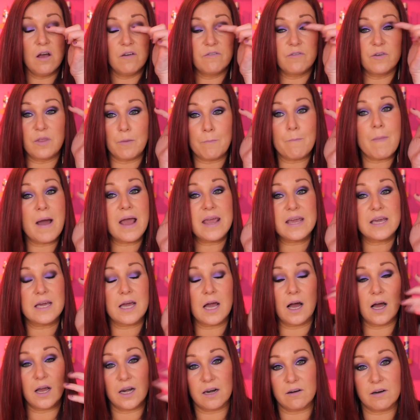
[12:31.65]
For the main
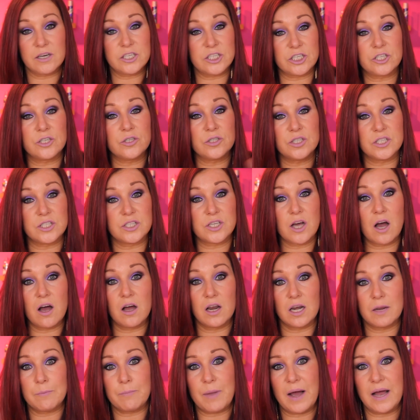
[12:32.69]
colour, I just use the
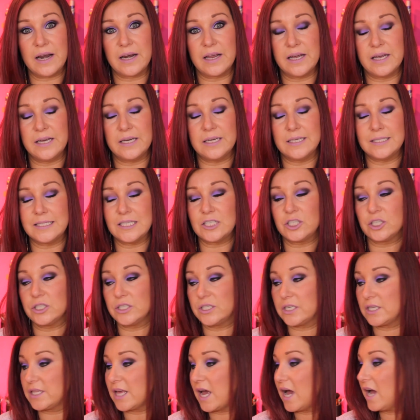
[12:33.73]
Tartlette palette in
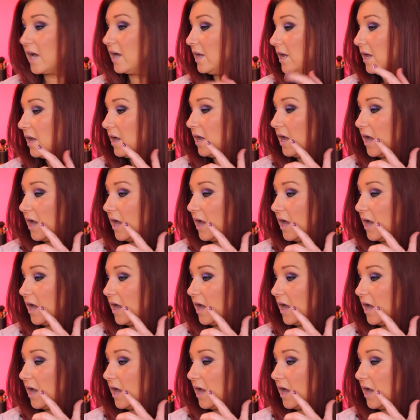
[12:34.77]
addition to that.